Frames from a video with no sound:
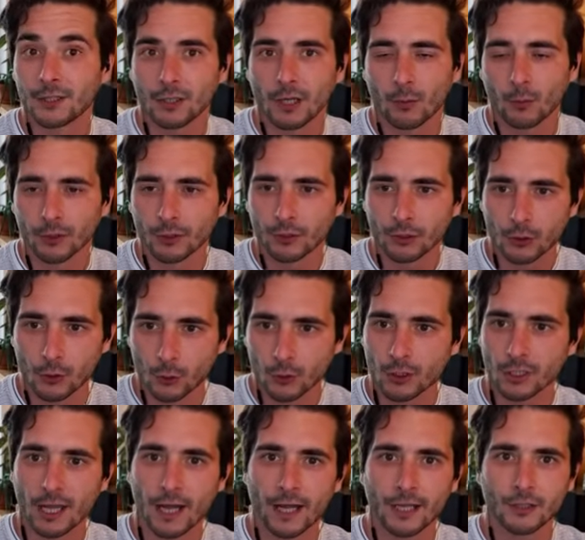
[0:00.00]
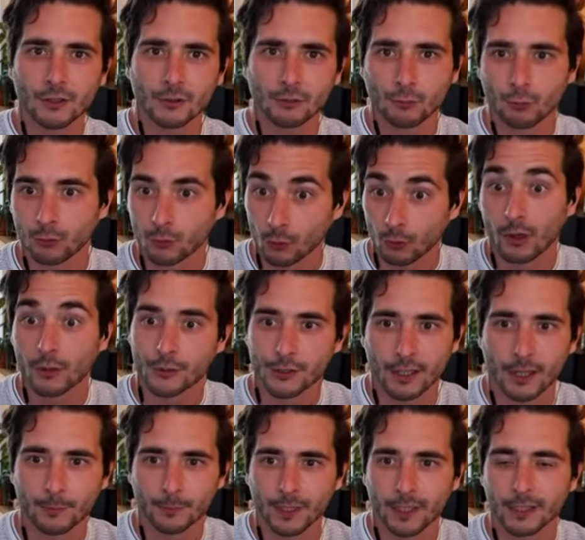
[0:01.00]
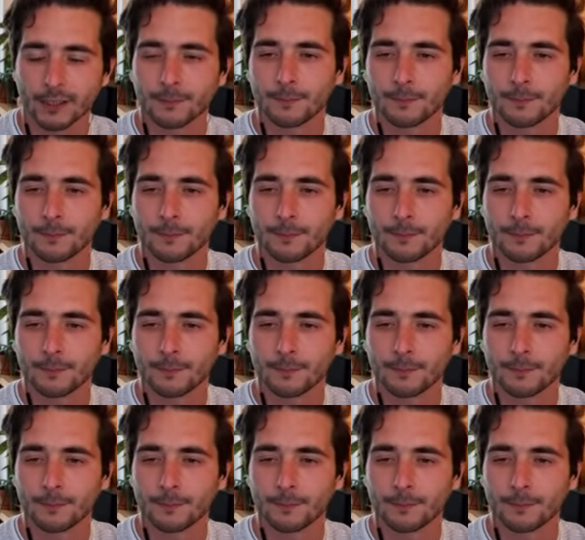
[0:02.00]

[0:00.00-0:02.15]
I want to use lines to draw something.